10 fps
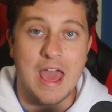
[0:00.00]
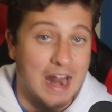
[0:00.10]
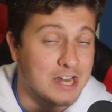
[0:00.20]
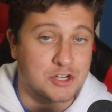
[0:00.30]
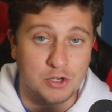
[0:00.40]
And
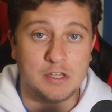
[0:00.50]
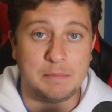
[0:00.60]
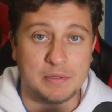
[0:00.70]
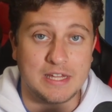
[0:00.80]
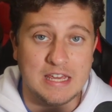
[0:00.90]
I truly
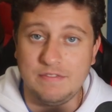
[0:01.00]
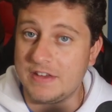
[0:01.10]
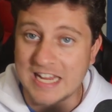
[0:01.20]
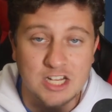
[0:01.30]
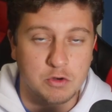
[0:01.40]
believe
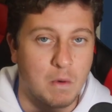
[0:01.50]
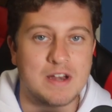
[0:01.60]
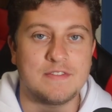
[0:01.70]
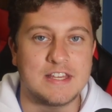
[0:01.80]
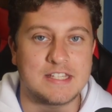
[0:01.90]
each one
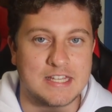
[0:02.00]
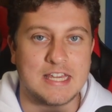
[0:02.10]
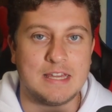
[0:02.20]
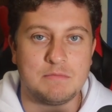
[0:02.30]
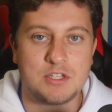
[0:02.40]
of these
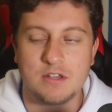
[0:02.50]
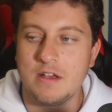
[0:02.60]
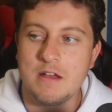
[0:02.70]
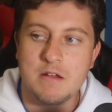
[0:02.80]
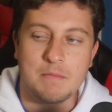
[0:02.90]
teams
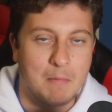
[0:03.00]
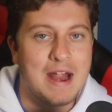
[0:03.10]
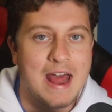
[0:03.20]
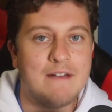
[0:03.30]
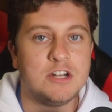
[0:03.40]

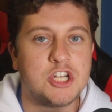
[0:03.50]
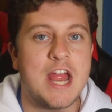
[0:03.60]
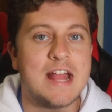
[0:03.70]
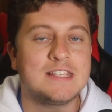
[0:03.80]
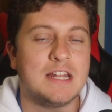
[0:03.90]
might have a
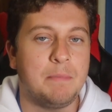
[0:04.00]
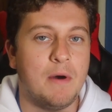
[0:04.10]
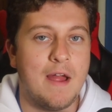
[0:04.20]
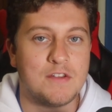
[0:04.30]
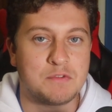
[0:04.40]
chance at a
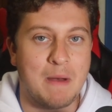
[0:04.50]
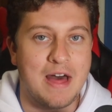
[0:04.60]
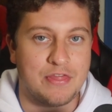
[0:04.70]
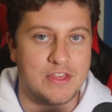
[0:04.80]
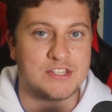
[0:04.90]
playoff
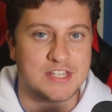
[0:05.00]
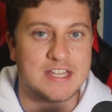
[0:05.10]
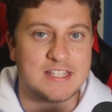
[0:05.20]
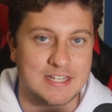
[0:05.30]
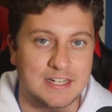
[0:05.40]
spot this
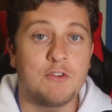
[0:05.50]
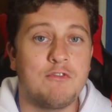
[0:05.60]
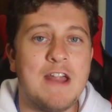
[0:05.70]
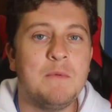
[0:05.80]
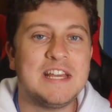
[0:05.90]
season. The
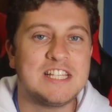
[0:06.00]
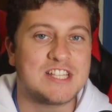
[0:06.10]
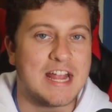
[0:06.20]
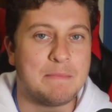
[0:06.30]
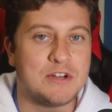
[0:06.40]
Red Wings,
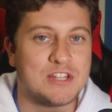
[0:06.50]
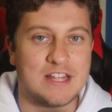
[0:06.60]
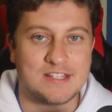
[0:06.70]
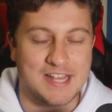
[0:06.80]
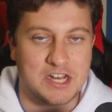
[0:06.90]
Sabres,
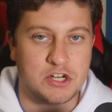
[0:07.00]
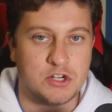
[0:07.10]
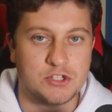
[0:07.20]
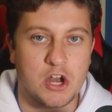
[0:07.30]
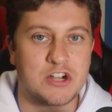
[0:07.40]
and
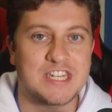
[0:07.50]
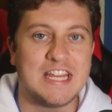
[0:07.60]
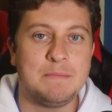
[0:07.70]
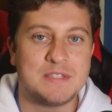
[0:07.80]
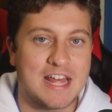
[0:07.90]
Senators are
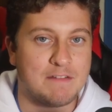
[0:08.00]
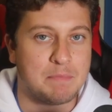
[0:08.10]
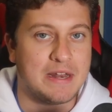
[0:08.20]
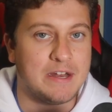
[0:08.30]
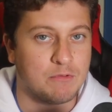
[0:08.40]
teams that have
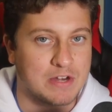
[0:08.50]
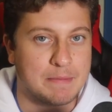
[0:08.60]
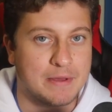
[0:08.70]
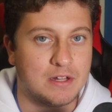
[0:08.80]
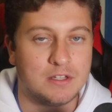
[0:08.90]
been in
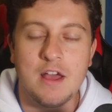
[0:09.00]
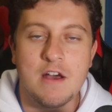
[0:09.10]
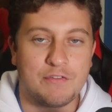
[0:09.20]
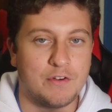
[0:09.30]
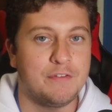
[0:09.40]
rebuild
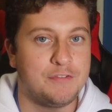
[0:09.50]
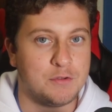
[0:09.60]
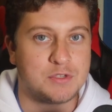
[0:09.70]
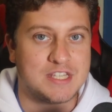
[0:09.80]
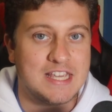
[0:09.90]
for a
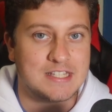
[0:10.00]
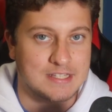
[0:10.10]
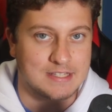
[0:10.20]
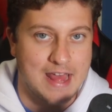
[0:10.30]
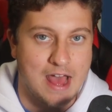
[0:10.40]
few
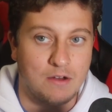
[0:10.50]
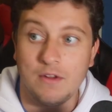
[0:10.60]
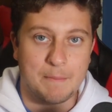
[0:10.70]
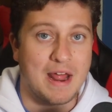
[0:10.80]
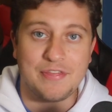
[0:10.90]
seasons now,
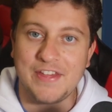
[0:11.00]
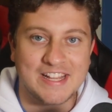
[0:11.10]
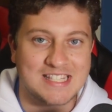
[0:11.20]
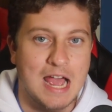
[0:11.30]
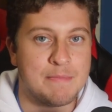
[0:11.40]
but I think
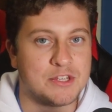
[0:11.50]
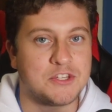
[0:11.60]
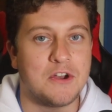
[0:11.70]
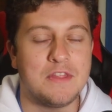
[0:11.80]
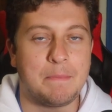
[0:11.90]
it's time to
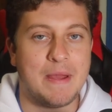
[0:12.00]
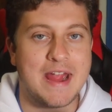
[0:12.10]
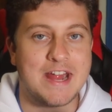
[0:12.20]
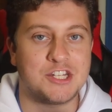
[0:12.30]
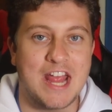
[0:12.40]
turn the
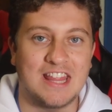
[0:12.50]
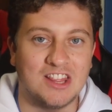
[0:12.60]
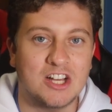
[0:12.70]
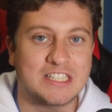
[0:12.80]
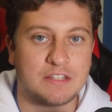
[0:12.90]
page and
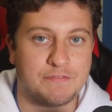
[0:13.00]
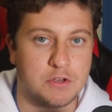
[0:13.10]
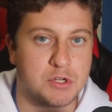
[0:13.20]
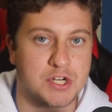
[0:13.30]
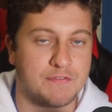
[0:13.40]
look at the
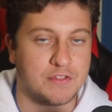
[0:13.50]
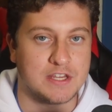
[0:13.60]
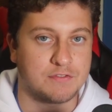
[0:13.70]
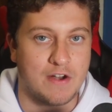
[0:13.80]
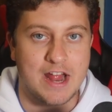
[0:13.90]
future for
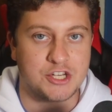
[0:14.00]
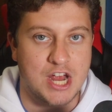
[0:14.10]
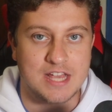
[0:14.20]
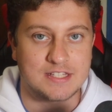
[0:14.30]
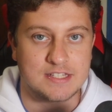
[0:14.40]
these
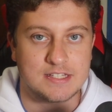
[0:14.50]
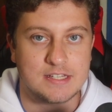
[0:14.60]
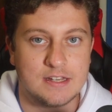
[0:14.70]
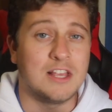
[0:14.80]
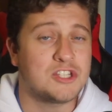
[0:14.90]

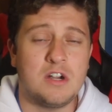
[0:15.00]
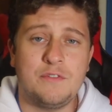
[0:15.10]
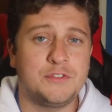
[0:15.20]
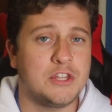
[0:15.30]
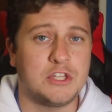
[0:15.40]
franchises. Let's start
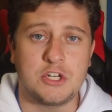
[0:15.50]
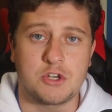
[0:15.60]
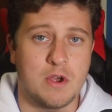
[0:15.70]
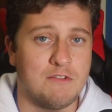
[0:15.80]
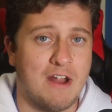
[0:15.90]
off with the
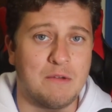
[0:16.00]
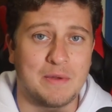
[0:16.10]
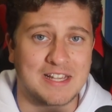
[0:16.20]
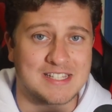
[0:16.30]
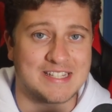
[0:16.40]
Detroit Red
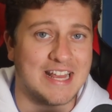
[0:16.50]
Wings.